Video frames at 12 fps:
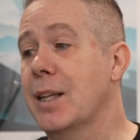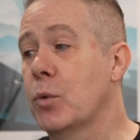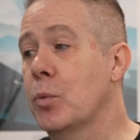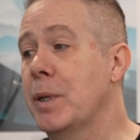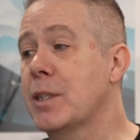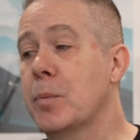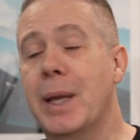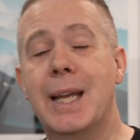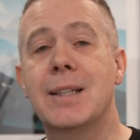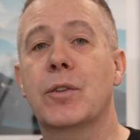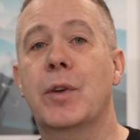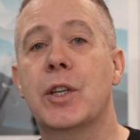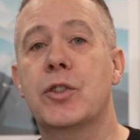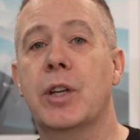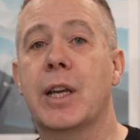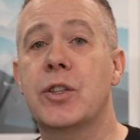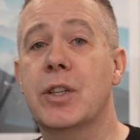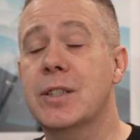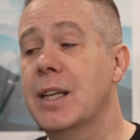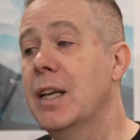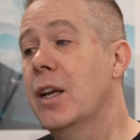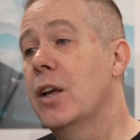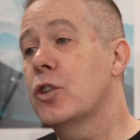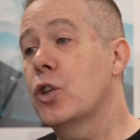and there will be some interface changes.
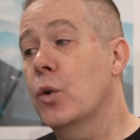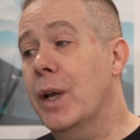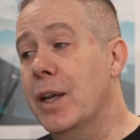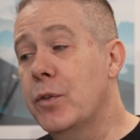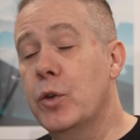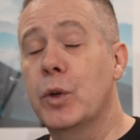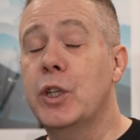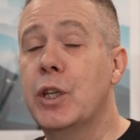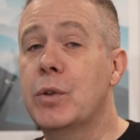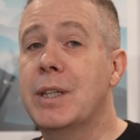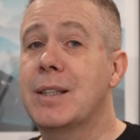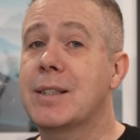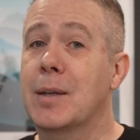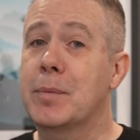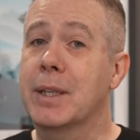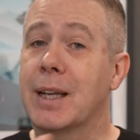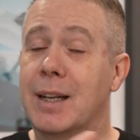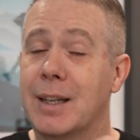So if you are using something